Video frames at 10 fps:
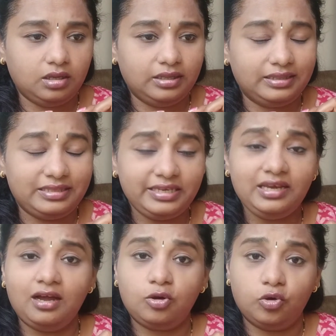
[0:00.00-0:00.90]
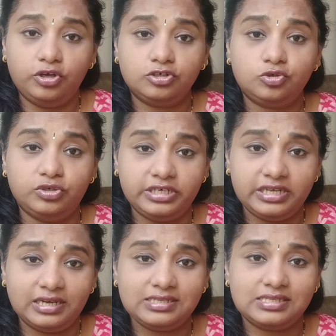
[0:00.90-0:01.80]
they are going to
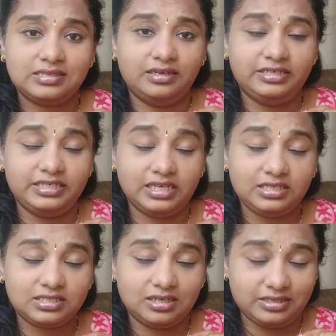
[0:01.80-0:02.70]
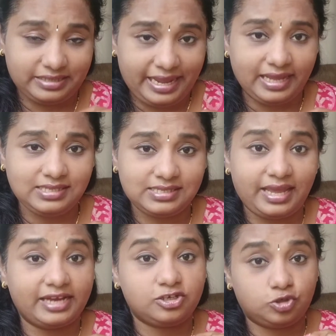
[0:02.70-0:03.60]
deduct a tax
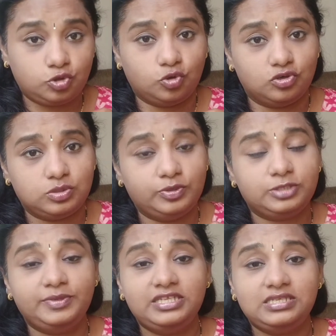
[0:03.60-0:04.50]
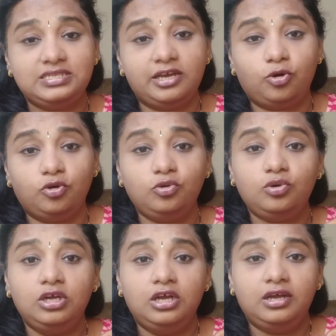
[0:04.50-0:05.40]
at source, which means they're going to
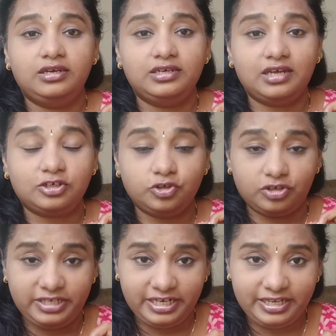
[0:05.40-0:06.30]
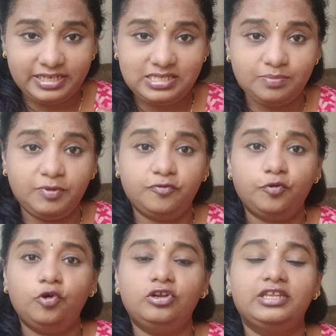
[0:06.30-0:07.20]
deduct your TDS
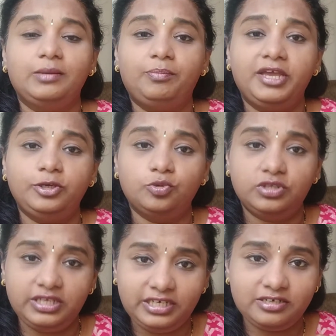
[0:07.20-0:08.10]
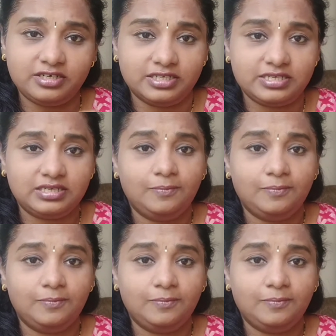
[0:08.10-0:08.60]
before they pay you the interest.